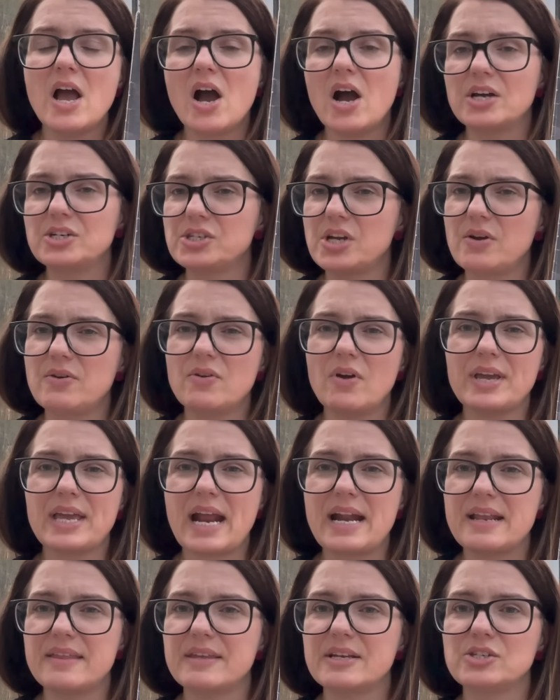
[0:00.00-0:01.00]
I don't like
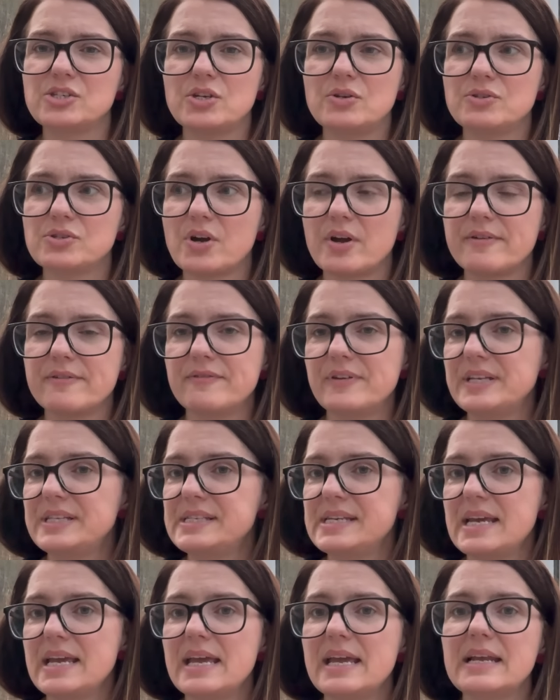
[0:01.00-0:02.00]
anything too tight
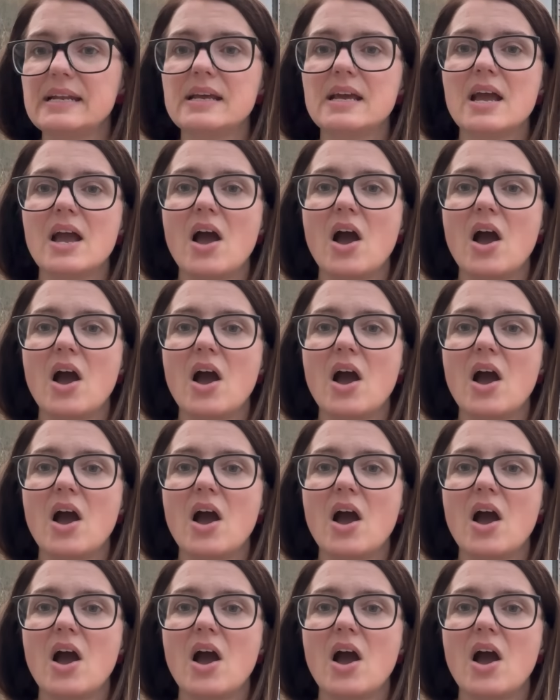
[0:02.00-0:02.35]
fitting.